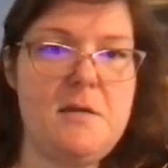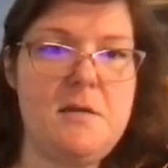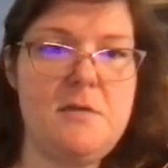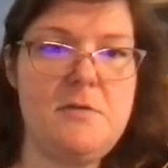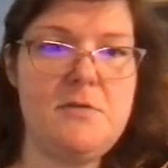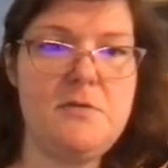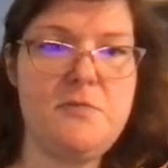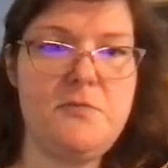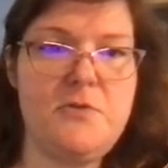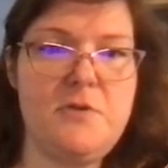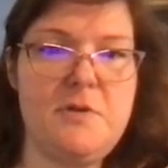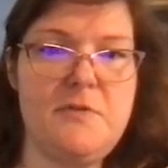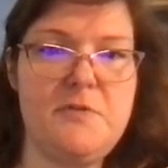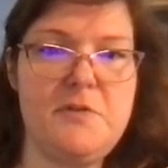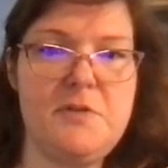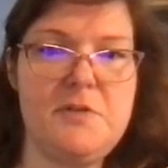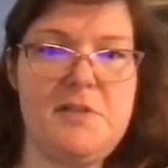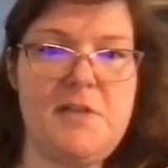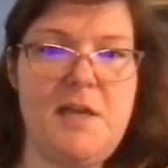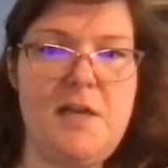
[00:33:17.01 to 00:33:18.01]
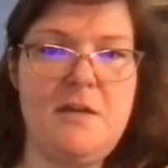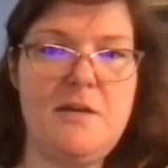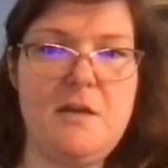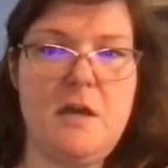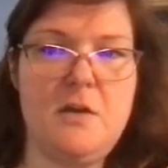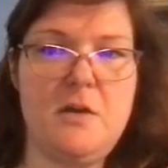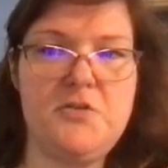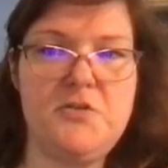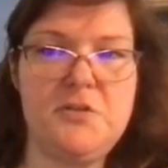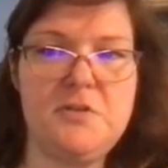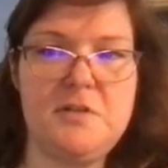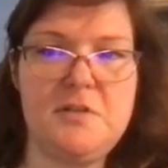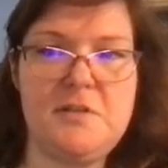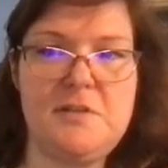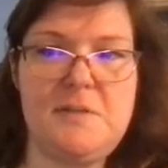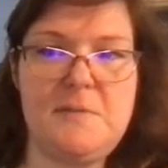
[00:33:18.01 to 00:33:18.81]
It's selling for $10.